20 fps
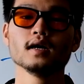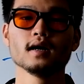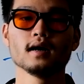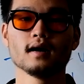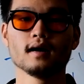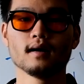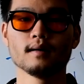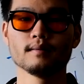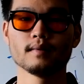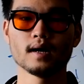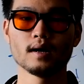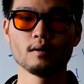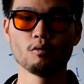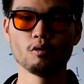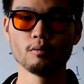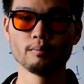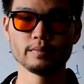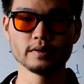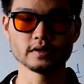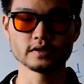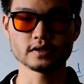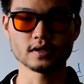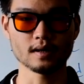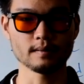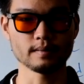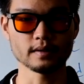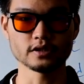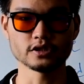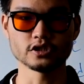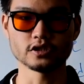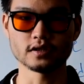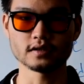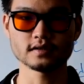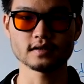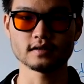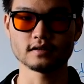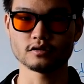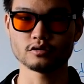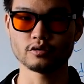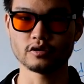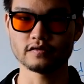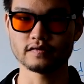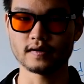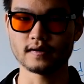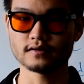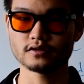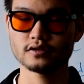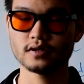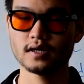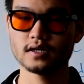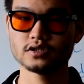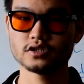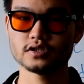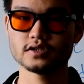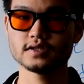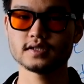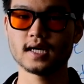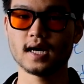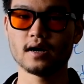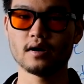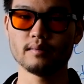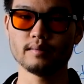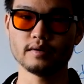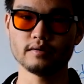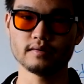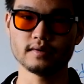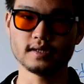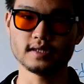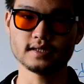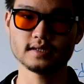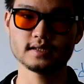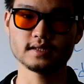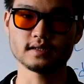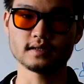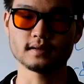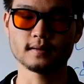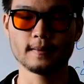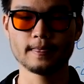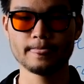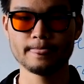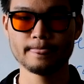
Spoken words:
I won't be stopping just at the 25 strategies. I'll be releasing